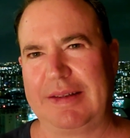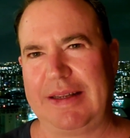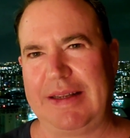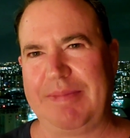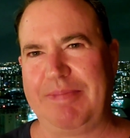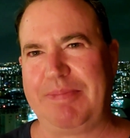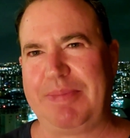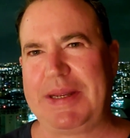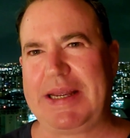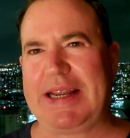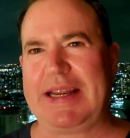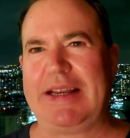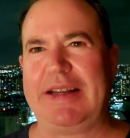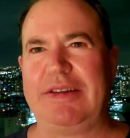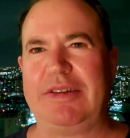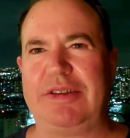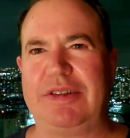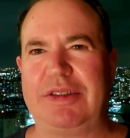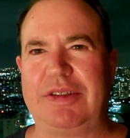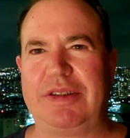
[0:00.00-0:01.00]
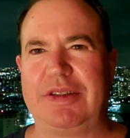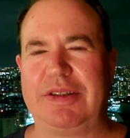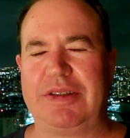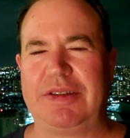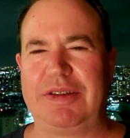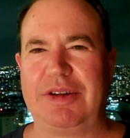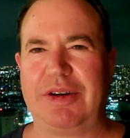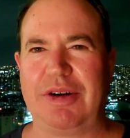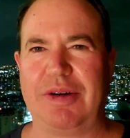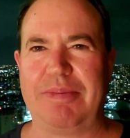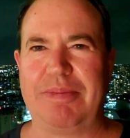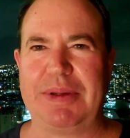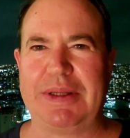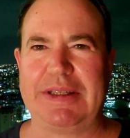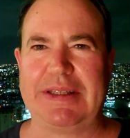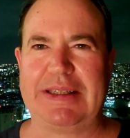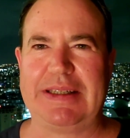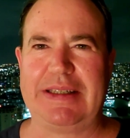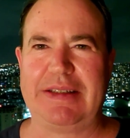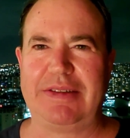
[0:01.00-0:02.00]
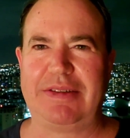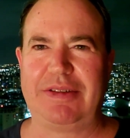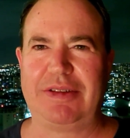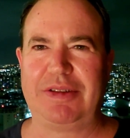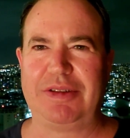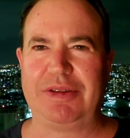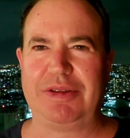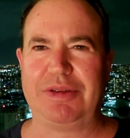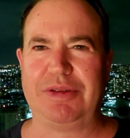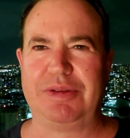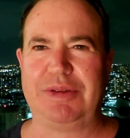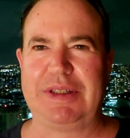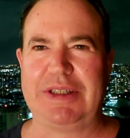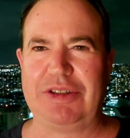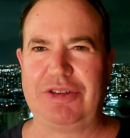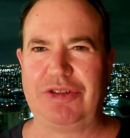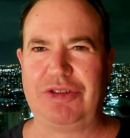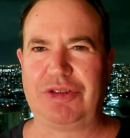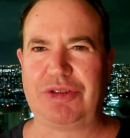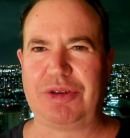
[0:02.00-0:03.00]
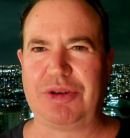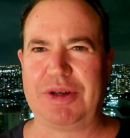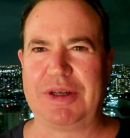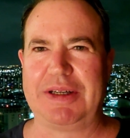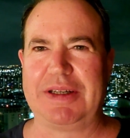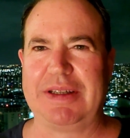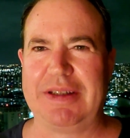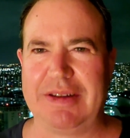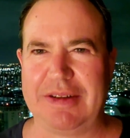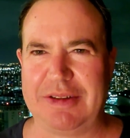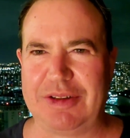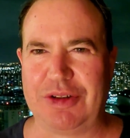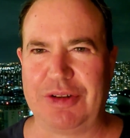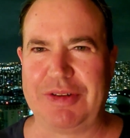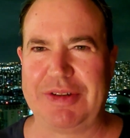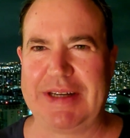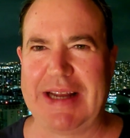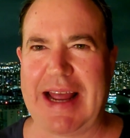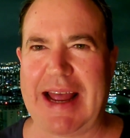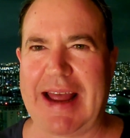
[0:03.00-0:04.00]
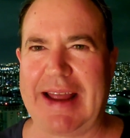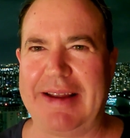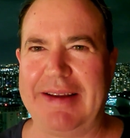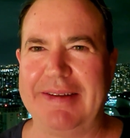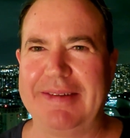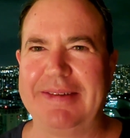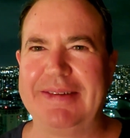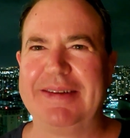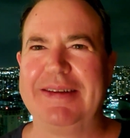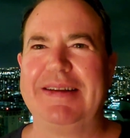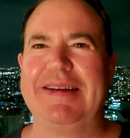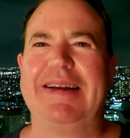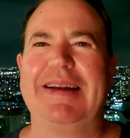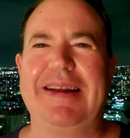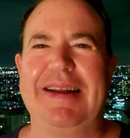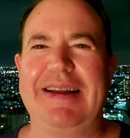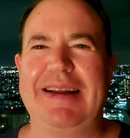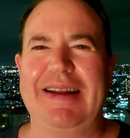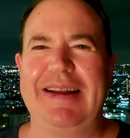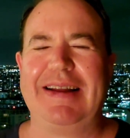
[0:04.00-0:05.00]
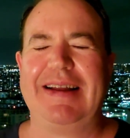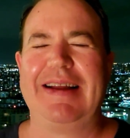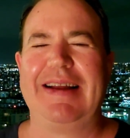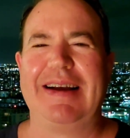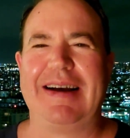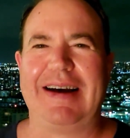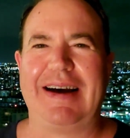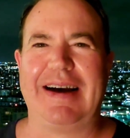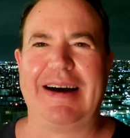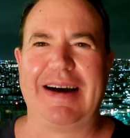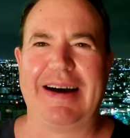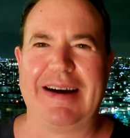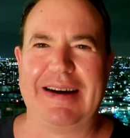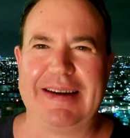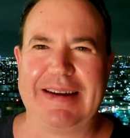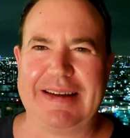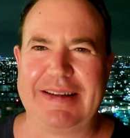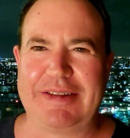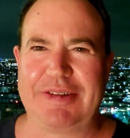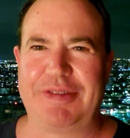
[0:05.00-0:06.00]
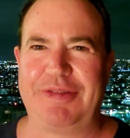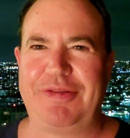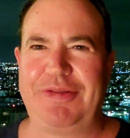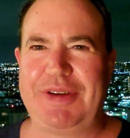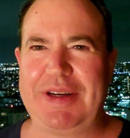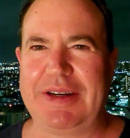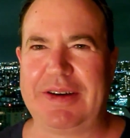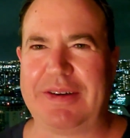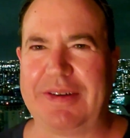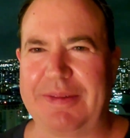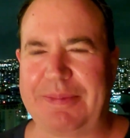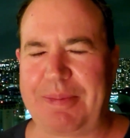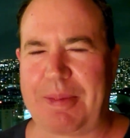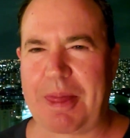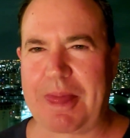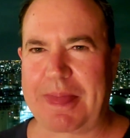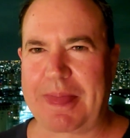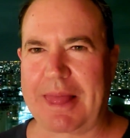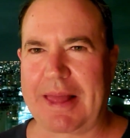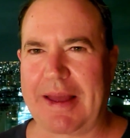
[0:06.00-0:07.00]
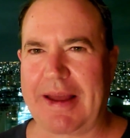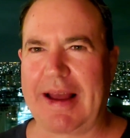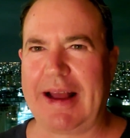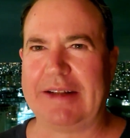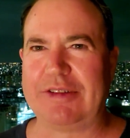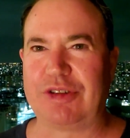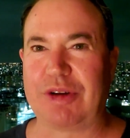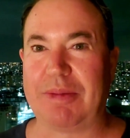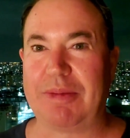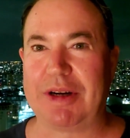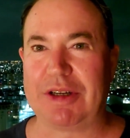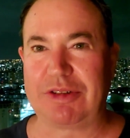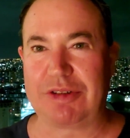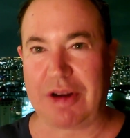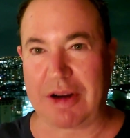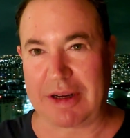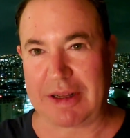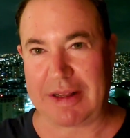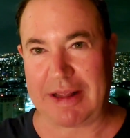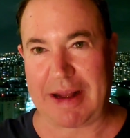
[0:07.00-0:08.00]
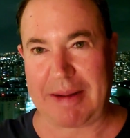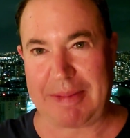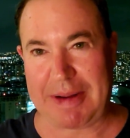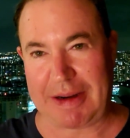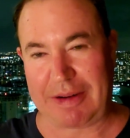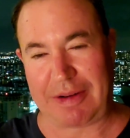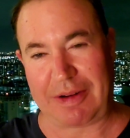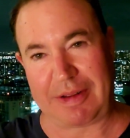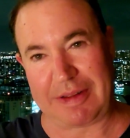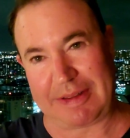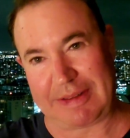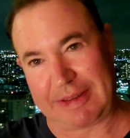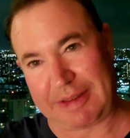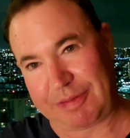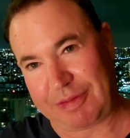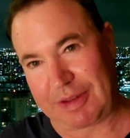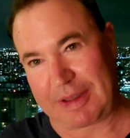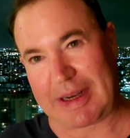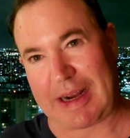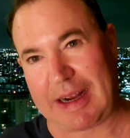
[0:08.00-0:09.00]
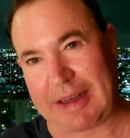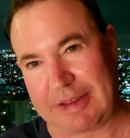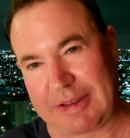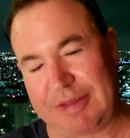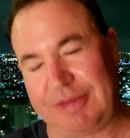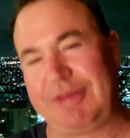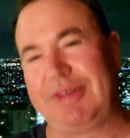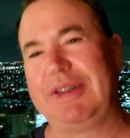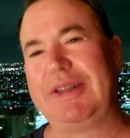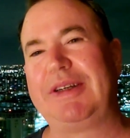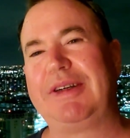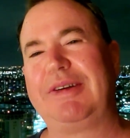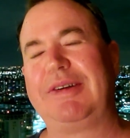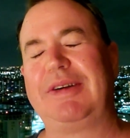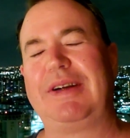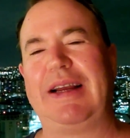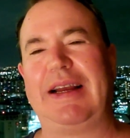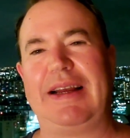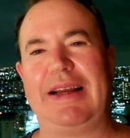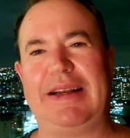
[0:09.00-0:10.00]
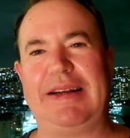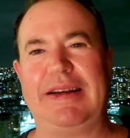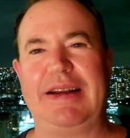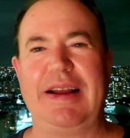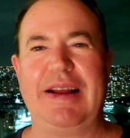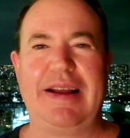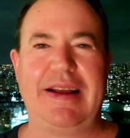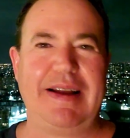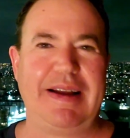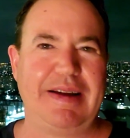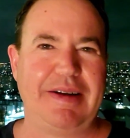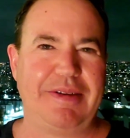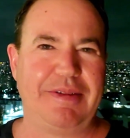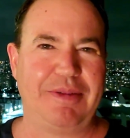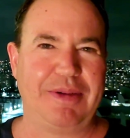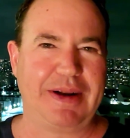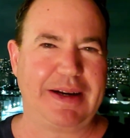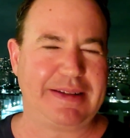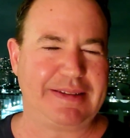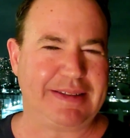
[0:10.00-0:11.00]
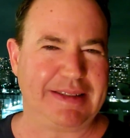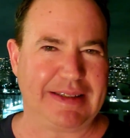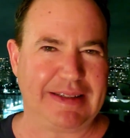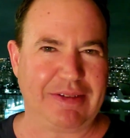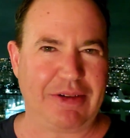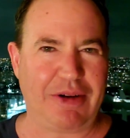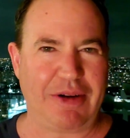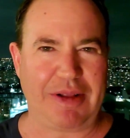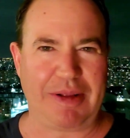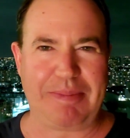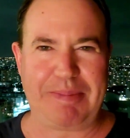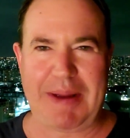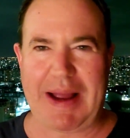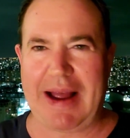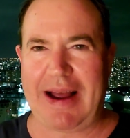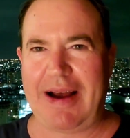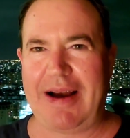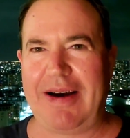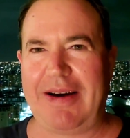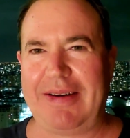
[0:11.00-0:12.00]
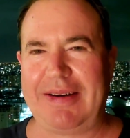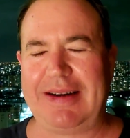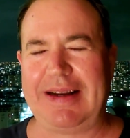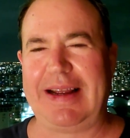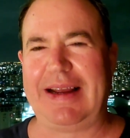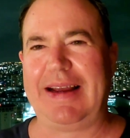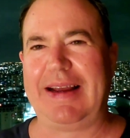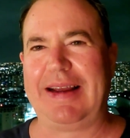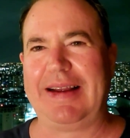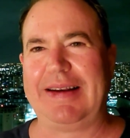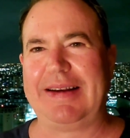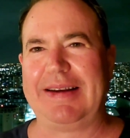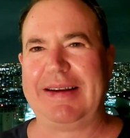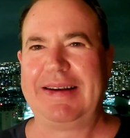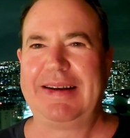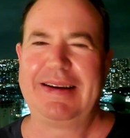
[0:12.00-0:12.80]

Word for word: impedes your ability to enjoy your day, uh, it's fear. And so I want to talk a lot about all the different kinds of fear and what is it all about and